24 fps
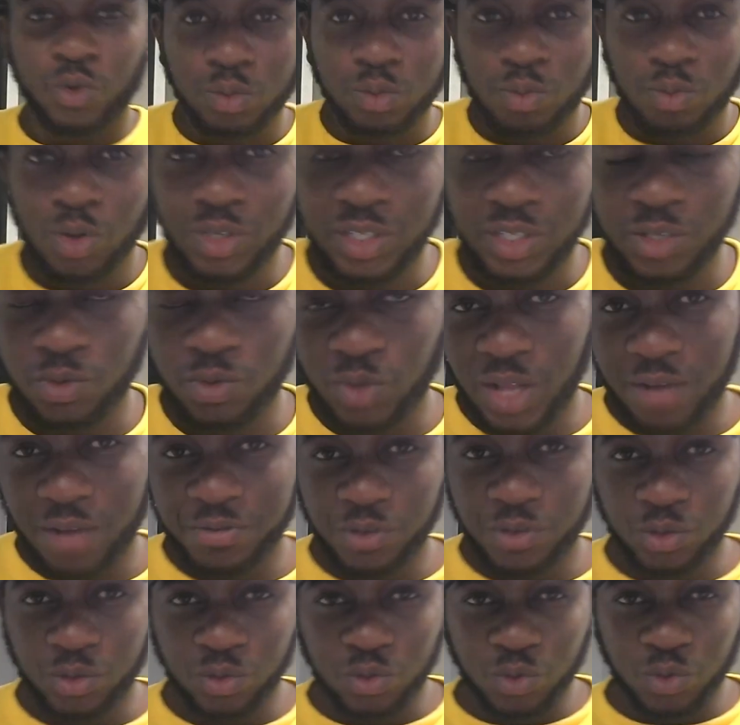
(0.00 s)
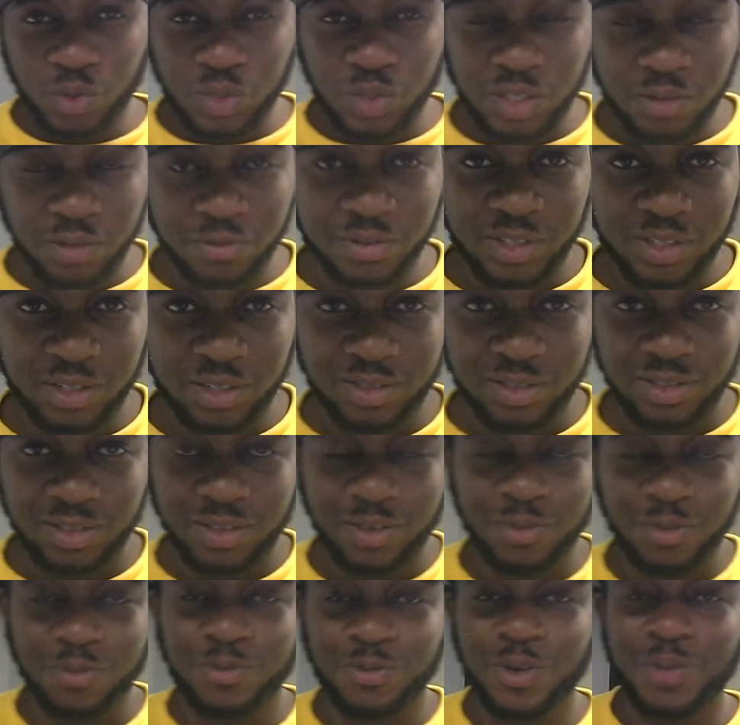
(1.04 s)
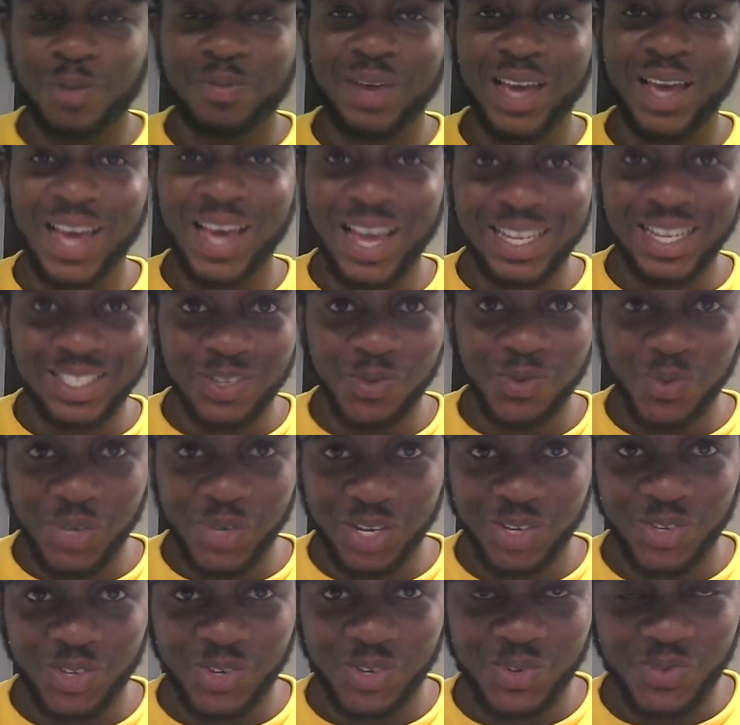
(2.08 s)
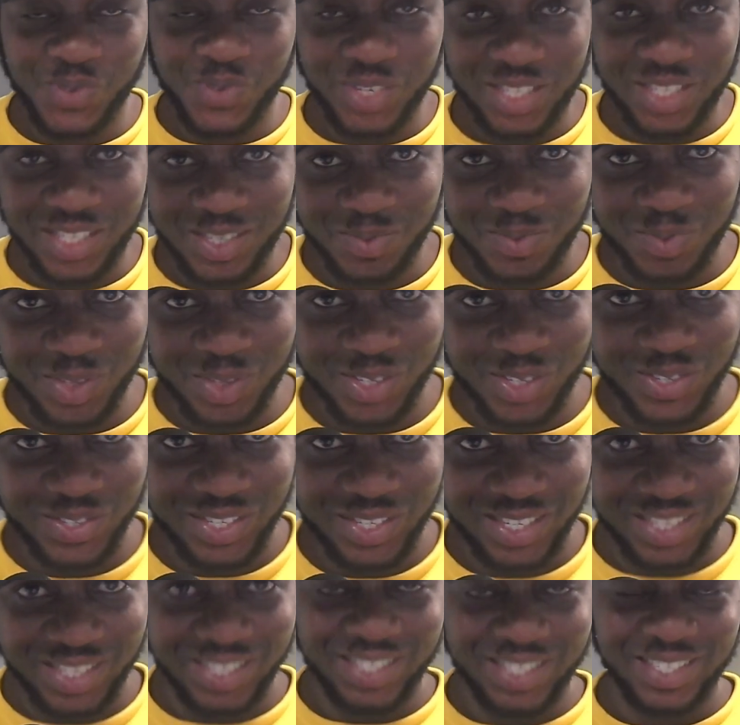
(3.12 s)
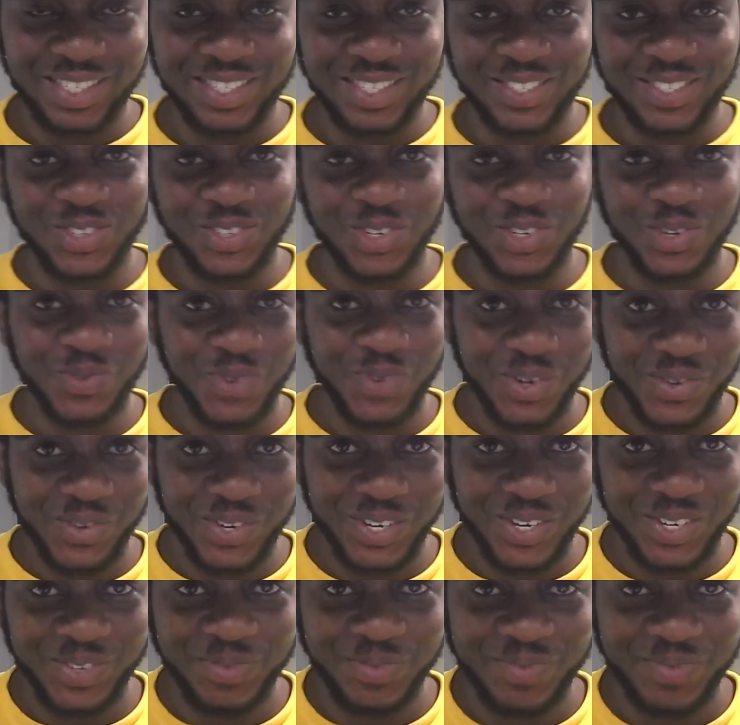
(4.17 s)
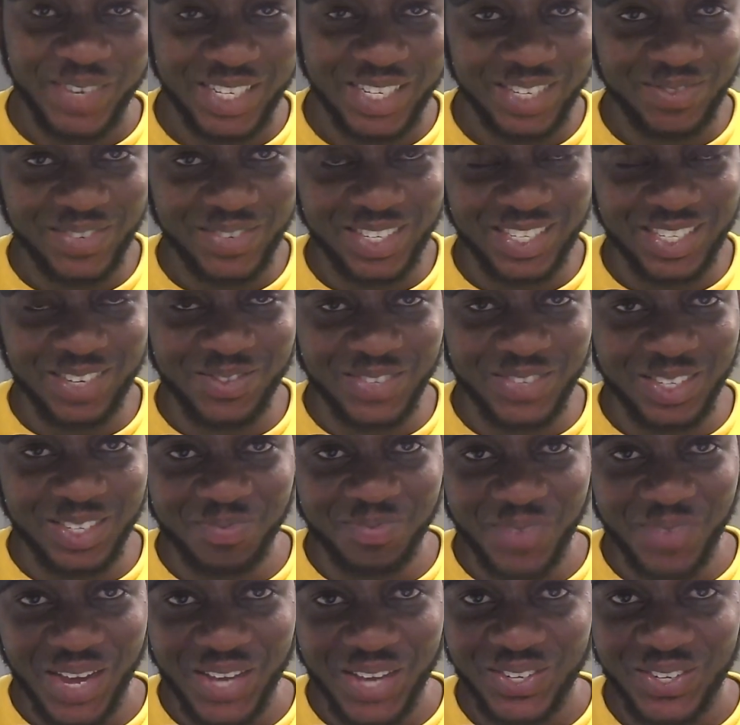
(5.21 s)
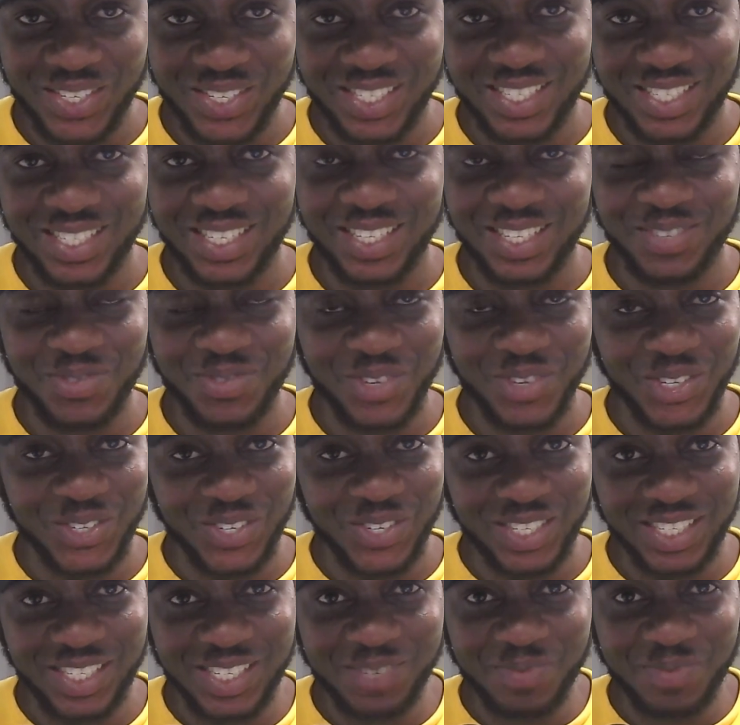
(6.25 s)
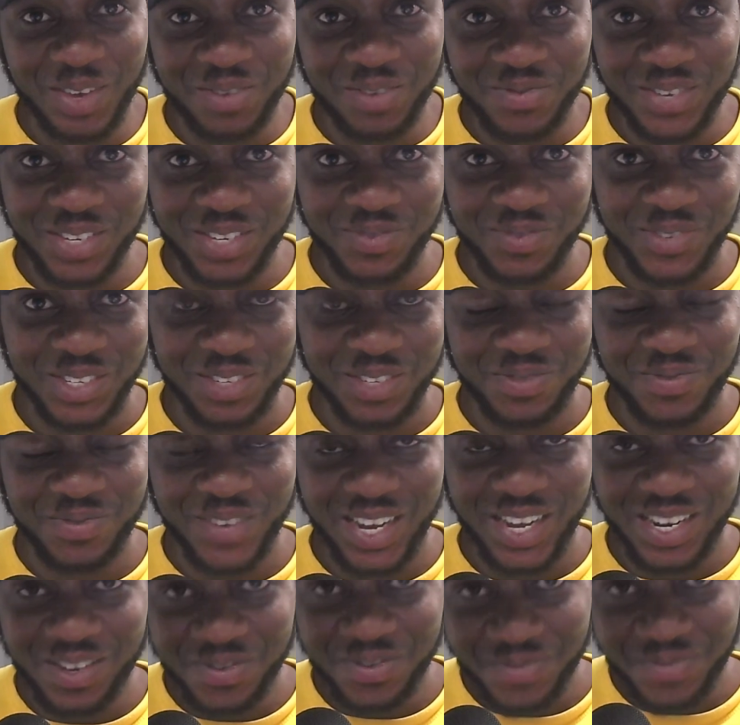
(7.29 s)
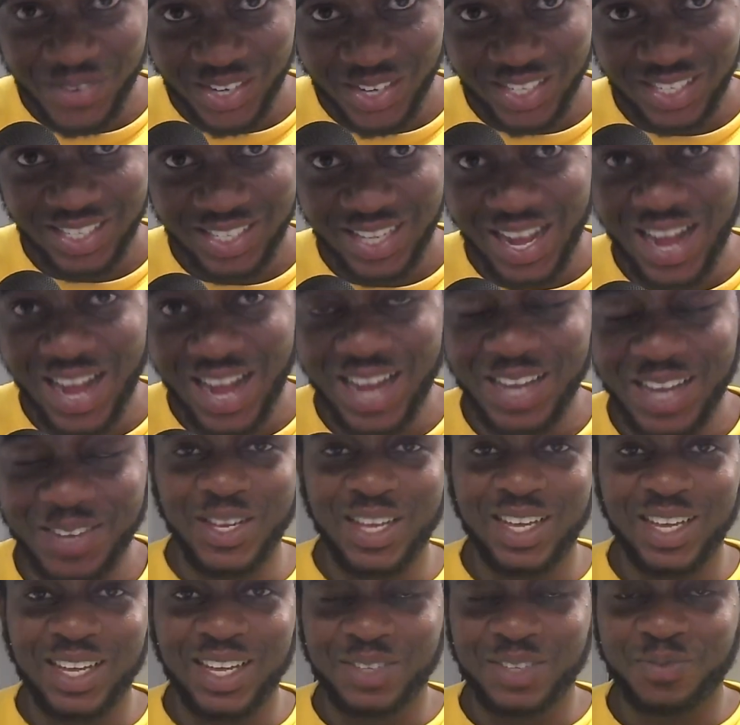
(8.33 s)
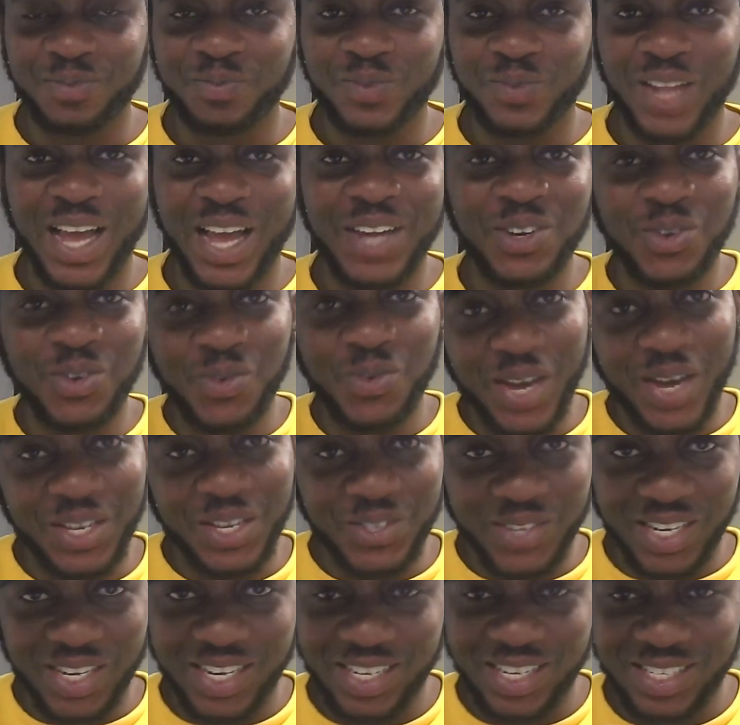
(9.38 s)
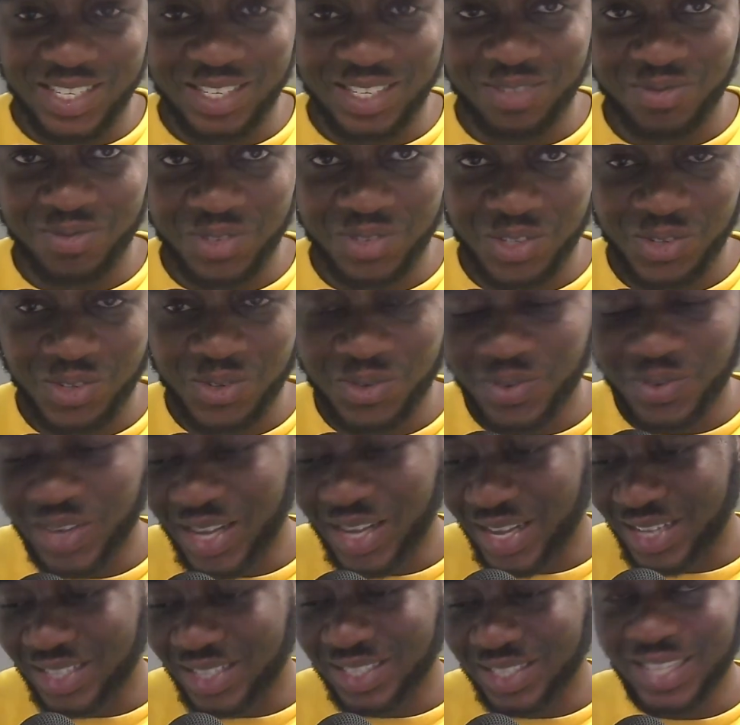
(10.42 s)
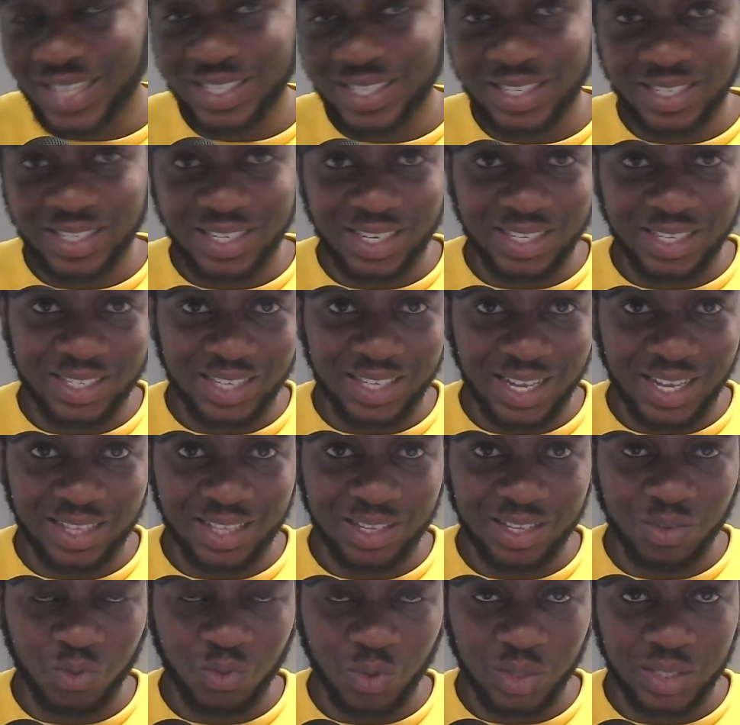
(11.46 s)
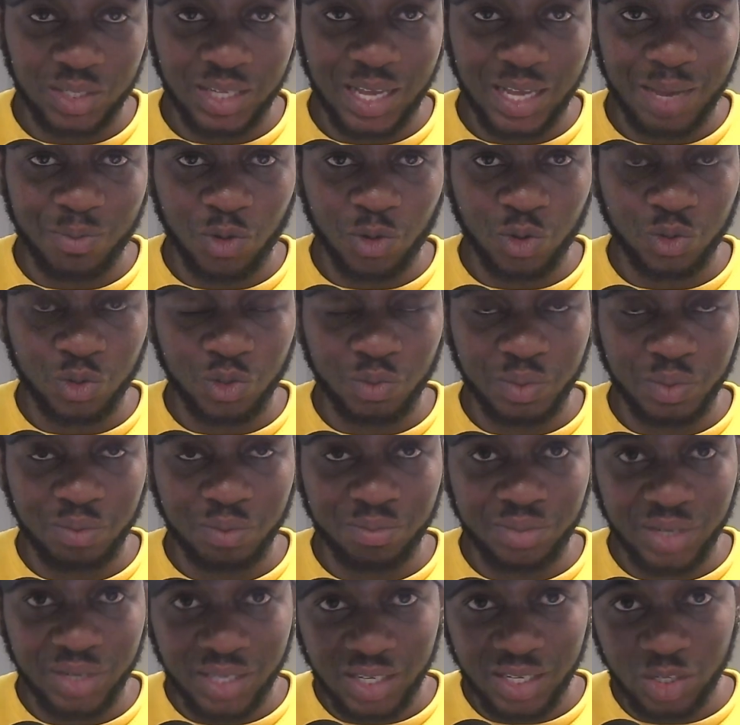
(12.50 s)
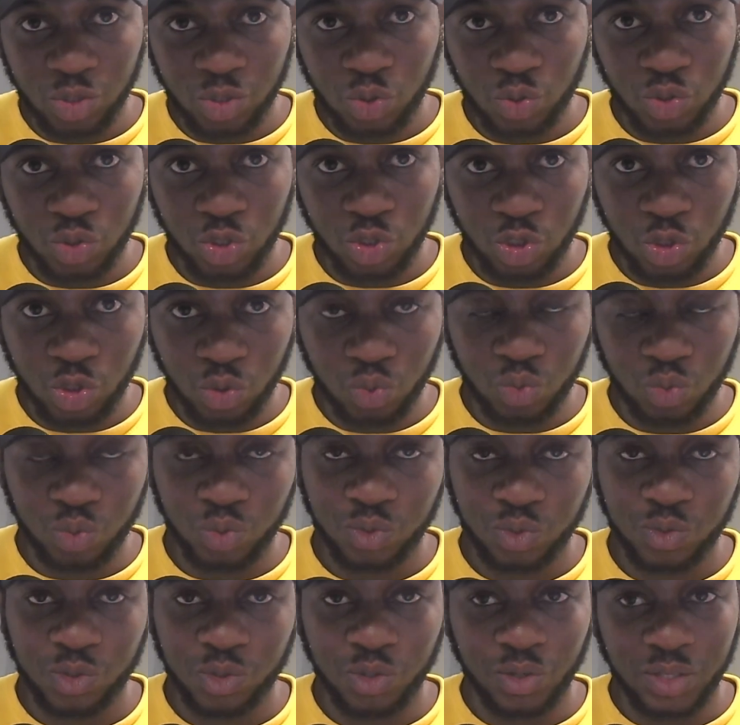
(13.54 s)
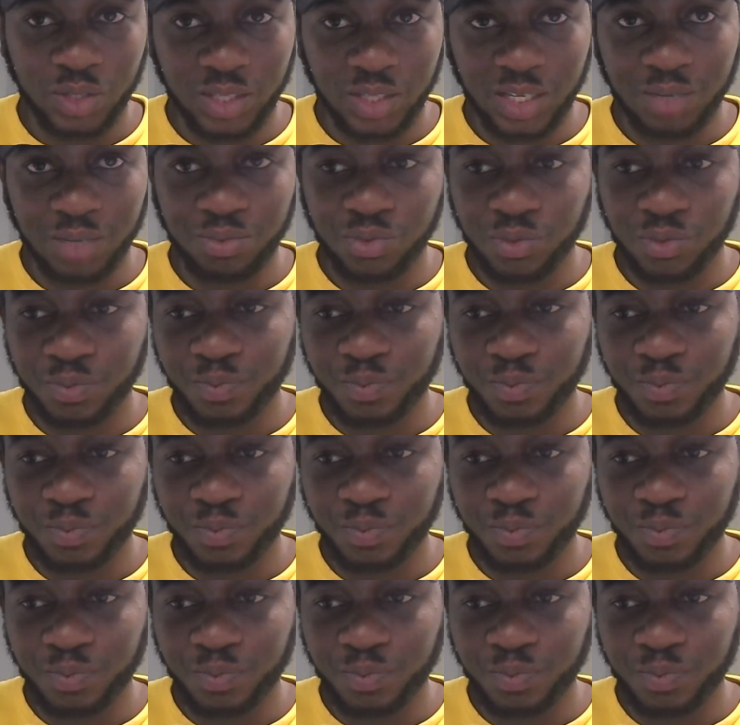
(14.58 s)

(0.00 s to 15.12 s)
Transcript: morning, good afternoon, good evening from anywhere you're watching me today. You're welcome. My name is Samson Pius. If you're just seeing my face for the very first time, I know why you clicked this video, and that is exactly what I am going to be bringing to you, to your table.